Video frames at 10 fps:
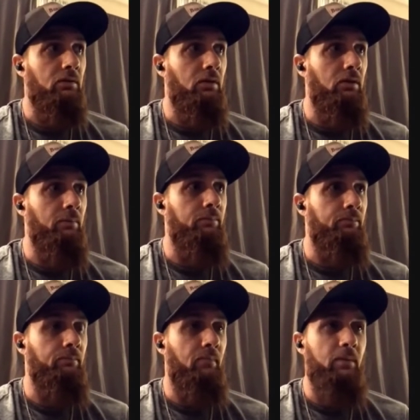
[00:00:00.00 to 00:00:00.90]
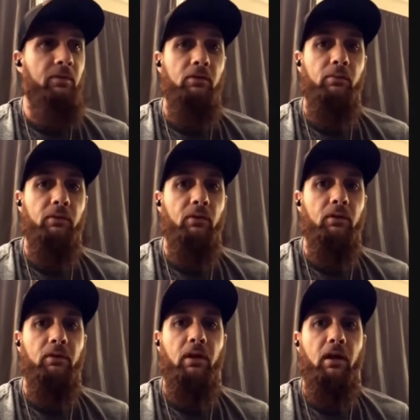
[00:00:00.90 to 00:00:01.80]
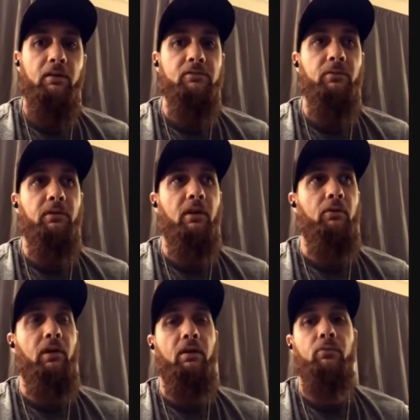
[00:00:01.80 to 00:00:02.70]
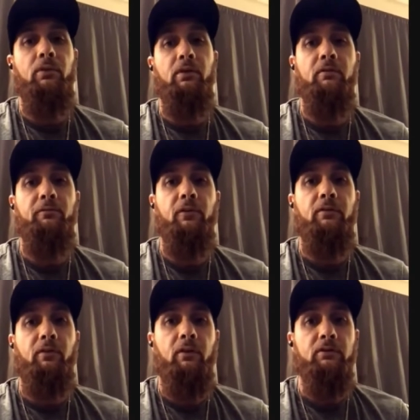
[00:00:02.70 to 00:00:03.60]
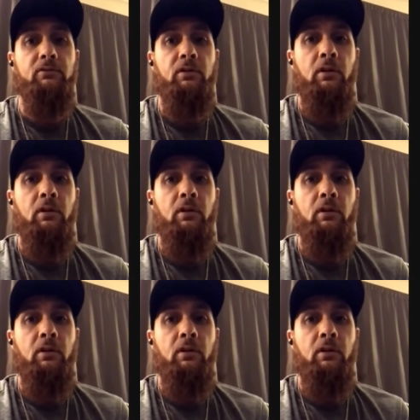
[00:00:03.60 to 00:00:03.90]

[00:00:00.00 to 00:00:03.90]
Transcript: Um, maybe a little bit younger, nine, something like that. We had a really good friend of ours,